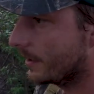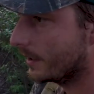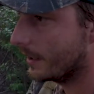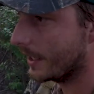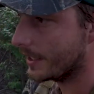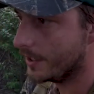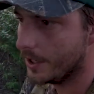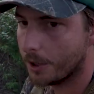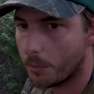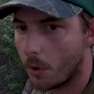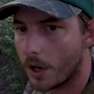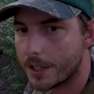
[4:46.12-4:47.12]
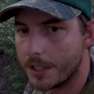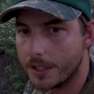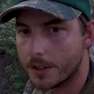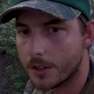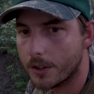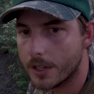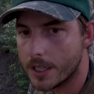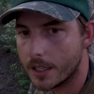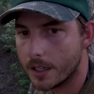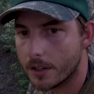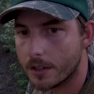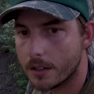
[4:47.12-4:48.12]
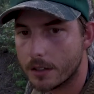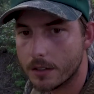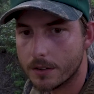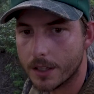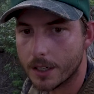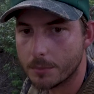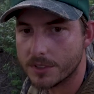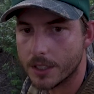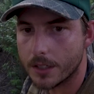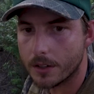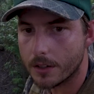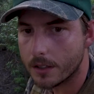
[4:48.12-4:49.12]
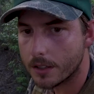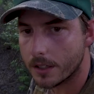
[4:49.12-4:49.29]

I could hear them walking in the creek here that I'm sitting on.